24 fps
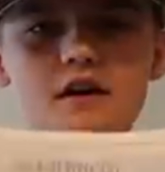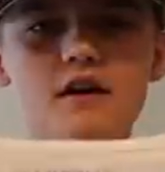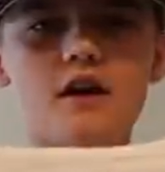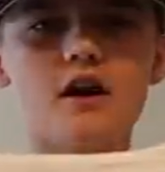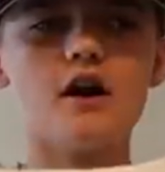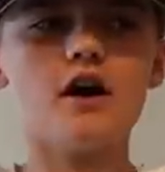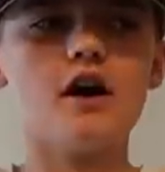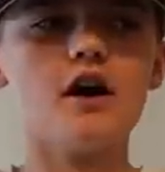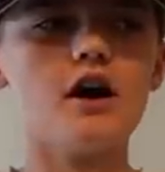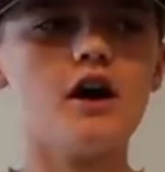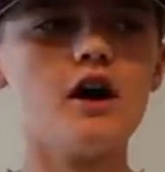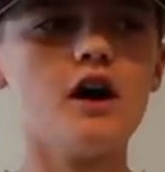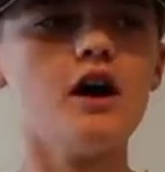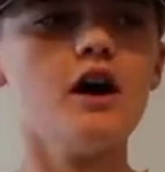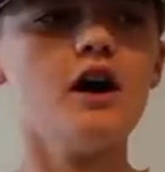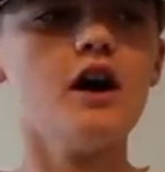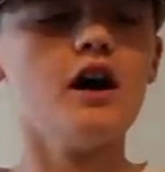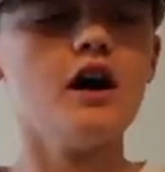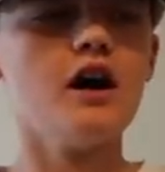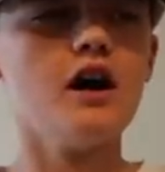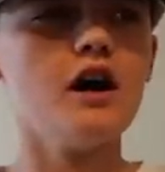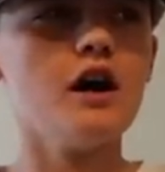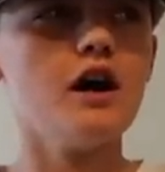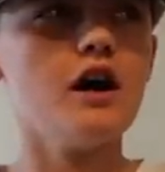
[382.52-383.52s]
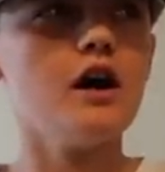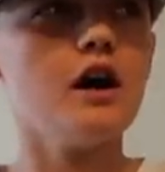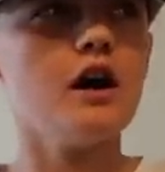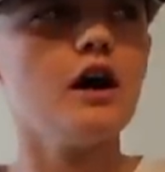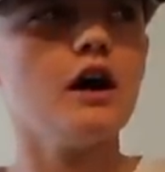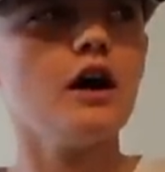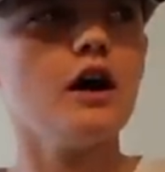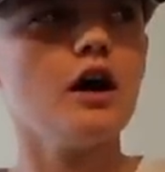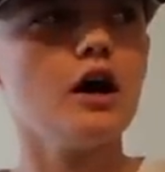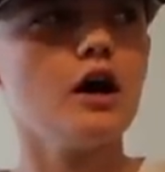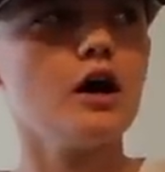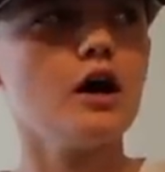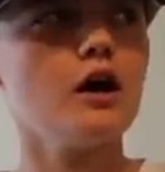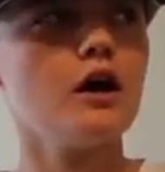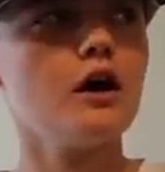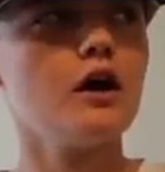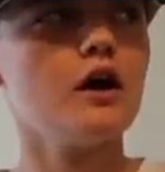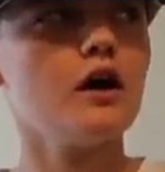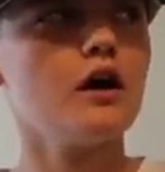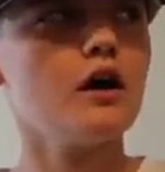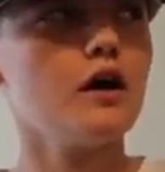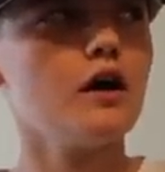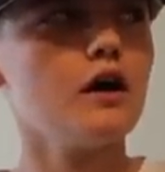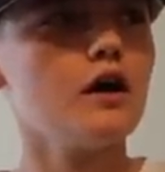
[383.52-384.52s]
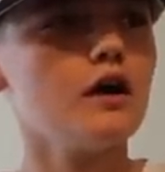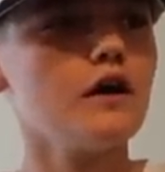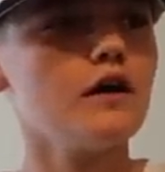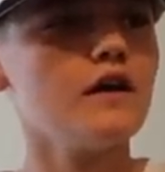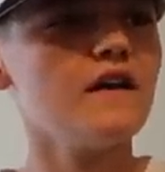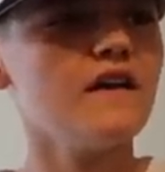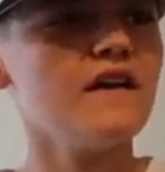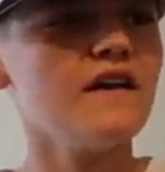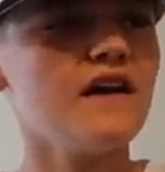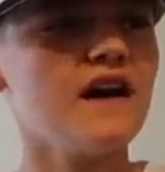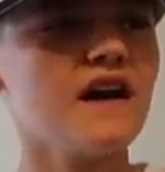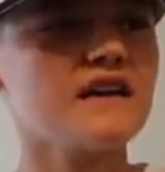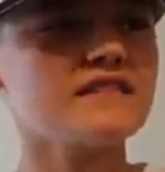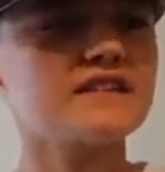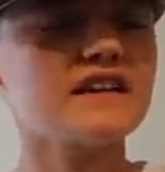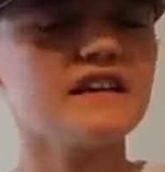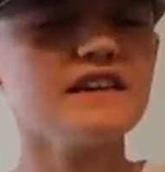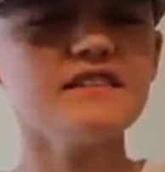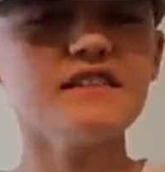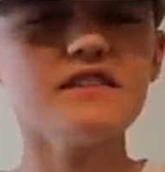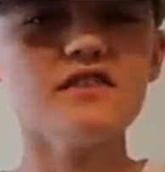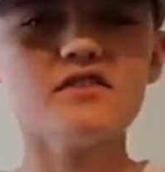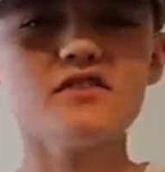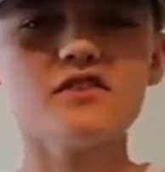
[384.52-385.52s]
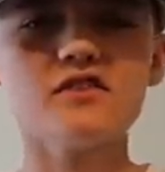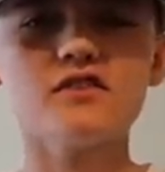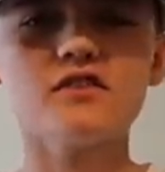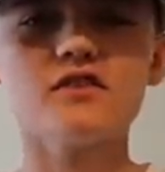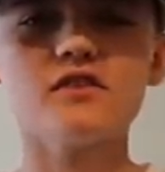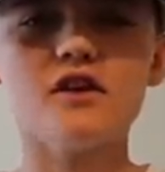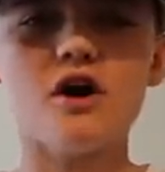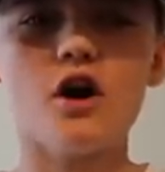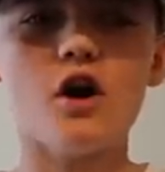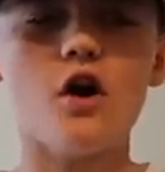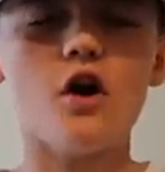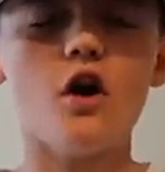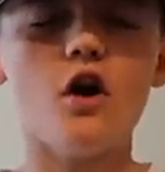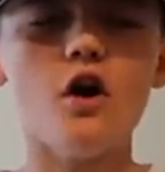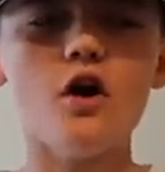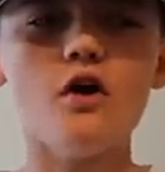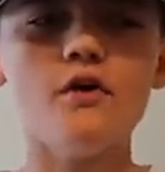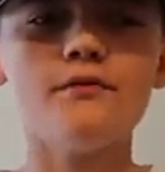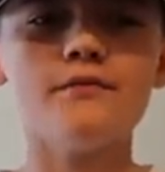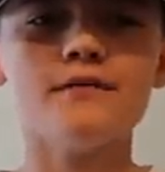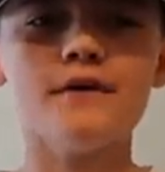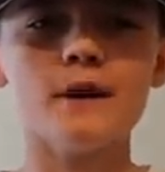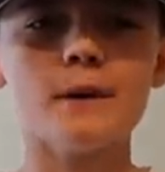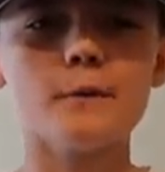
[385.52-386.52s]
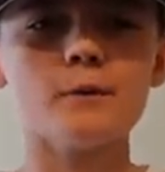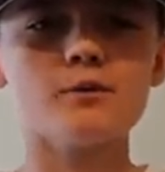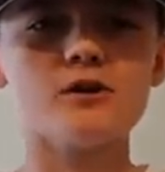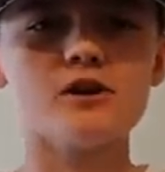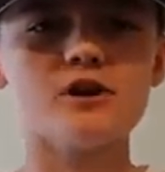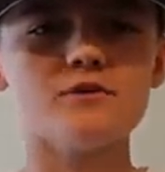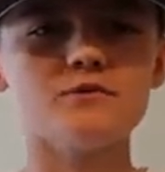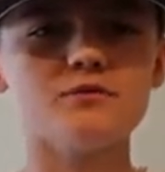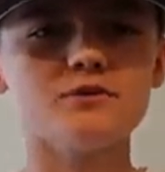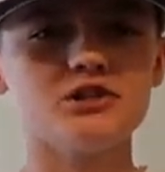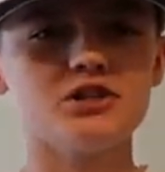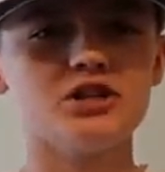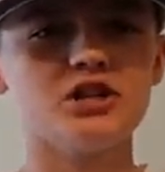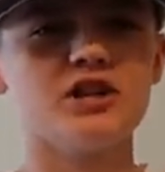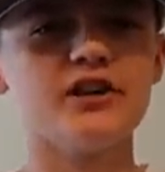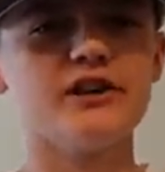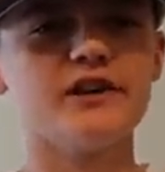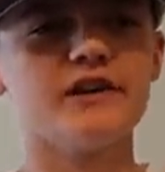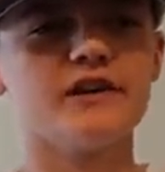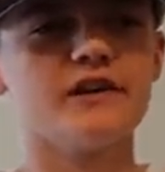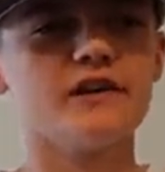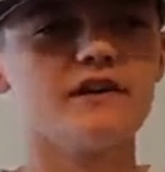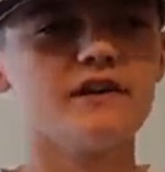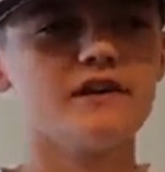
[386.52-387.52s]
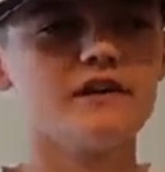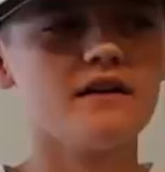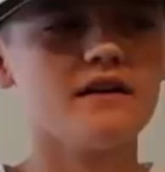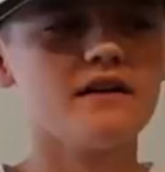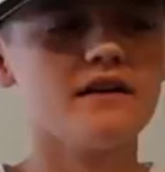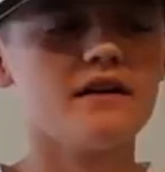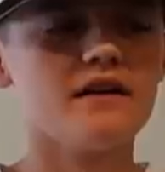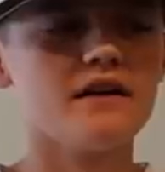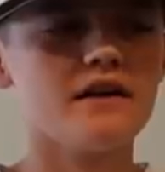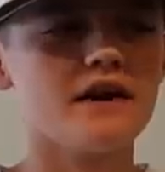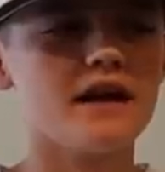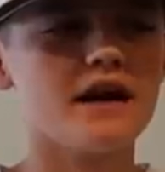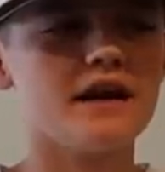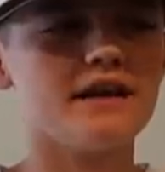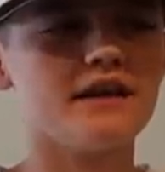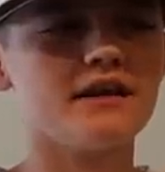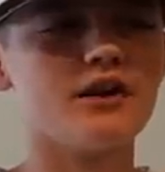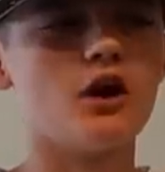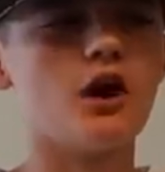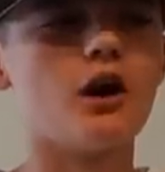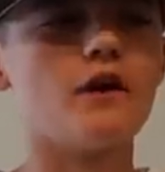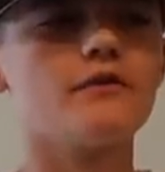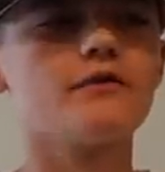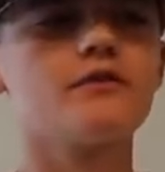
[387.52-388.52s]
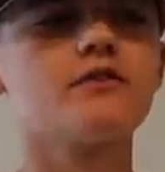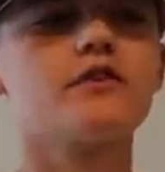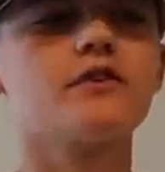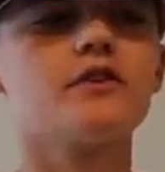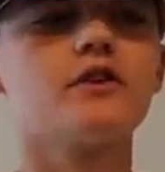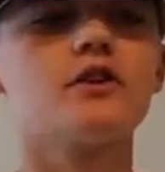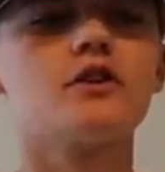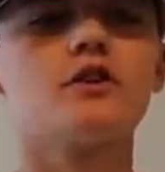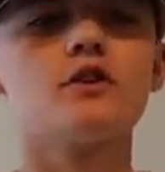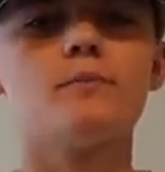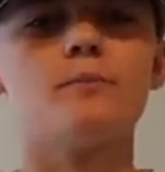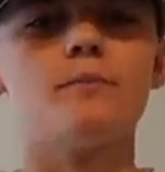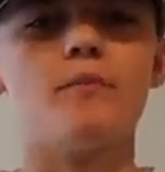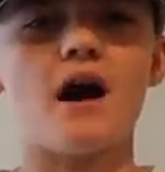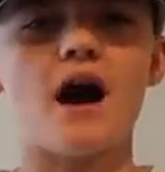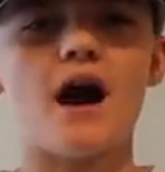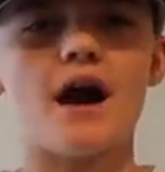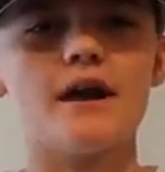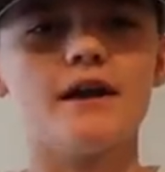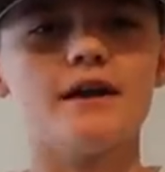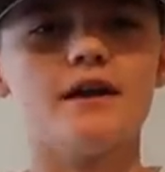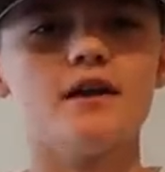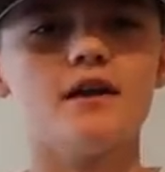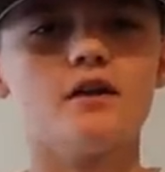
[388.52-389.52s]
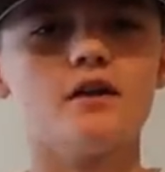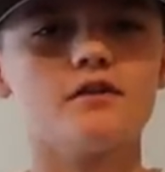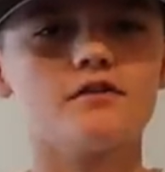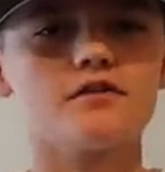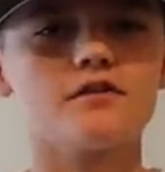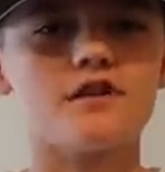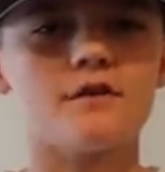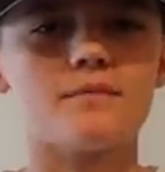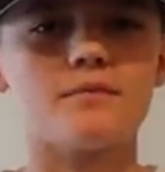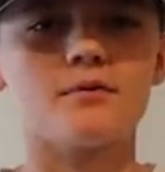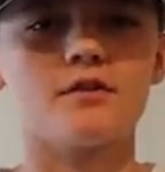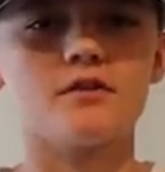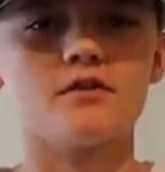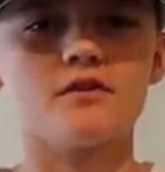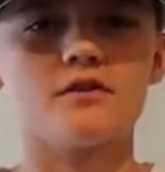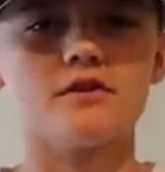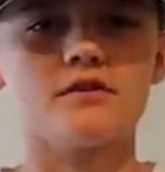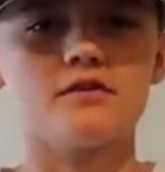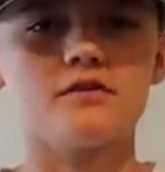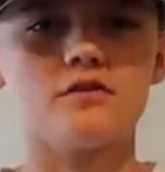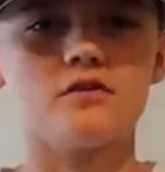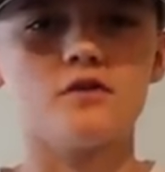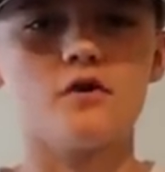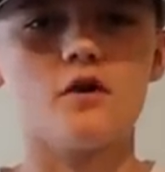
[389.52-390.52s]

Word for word: I think this is a Hall of Fame Club shirt. Okay. And obviously you could buy it separately too.